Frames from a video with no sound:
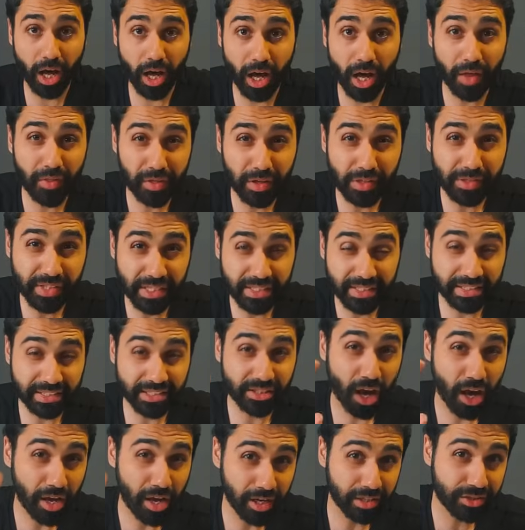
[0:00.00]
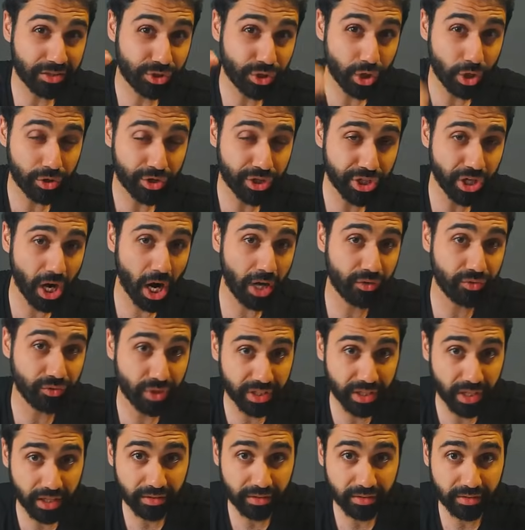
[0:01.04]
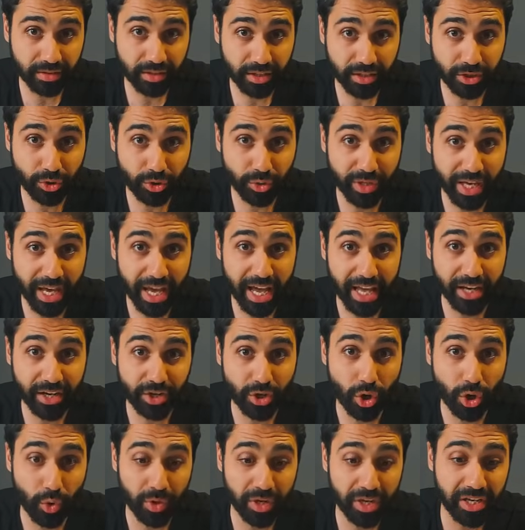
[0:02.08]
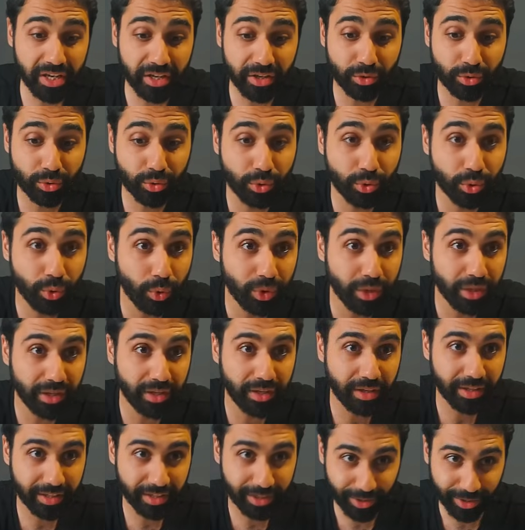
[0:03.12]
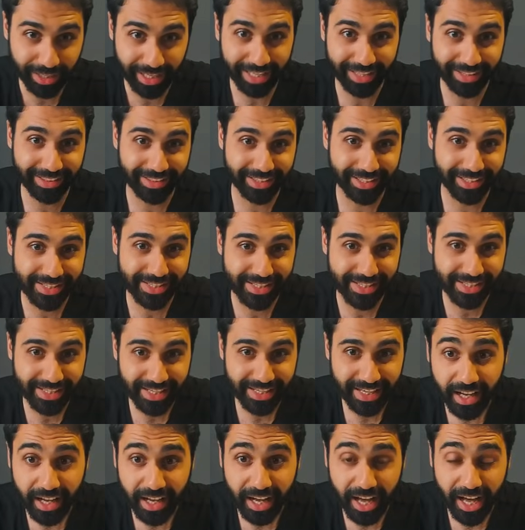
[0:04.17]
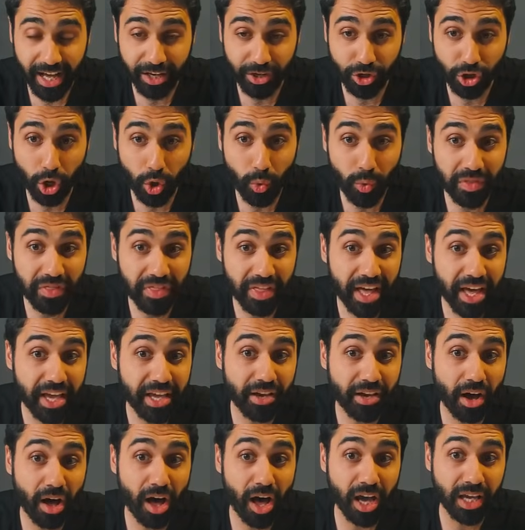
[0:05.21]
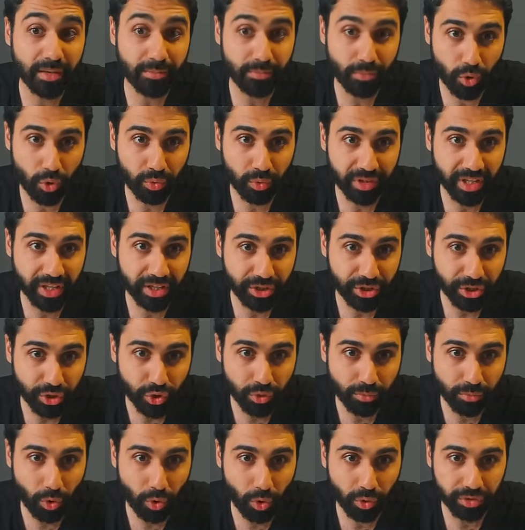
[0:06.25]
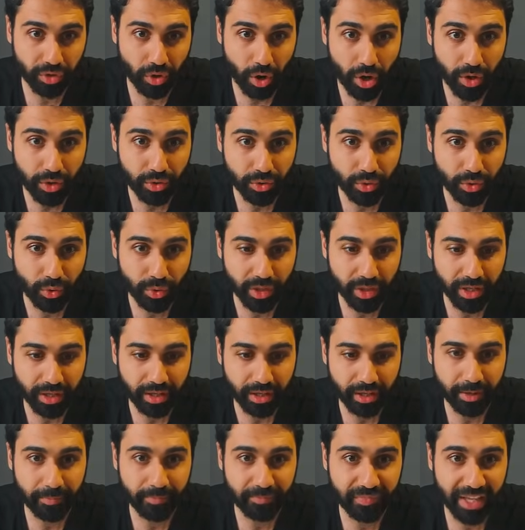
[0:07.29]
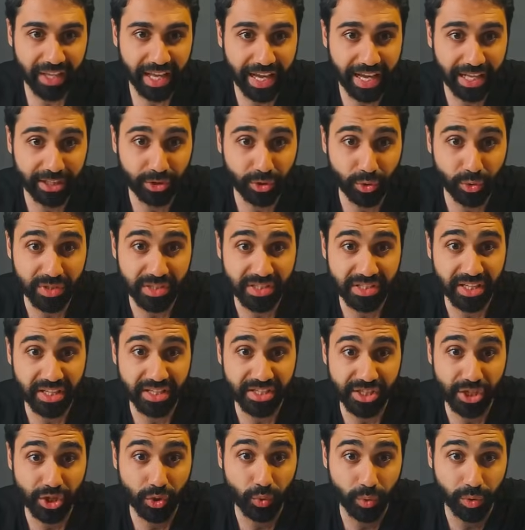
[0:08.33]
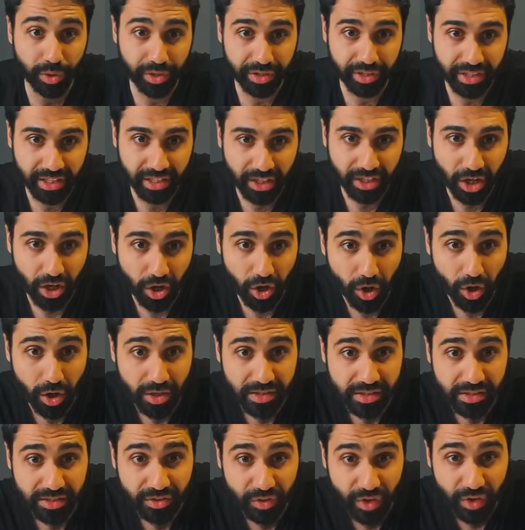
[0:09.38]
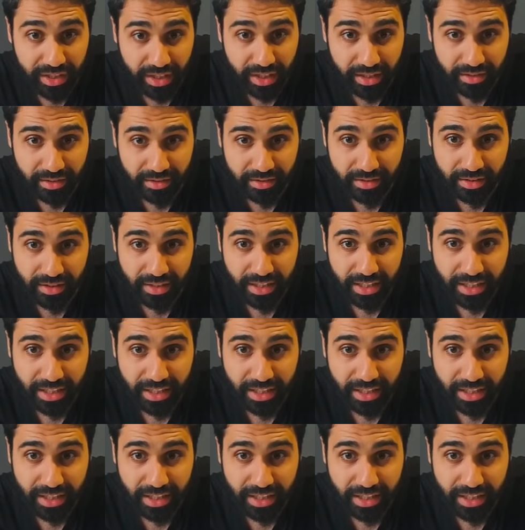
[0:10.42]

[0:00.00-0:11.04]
Other than direct searching on Reddit, you can go here to Google, look at this, and go with AI mode and new mode on Google and use this query. On Reddit,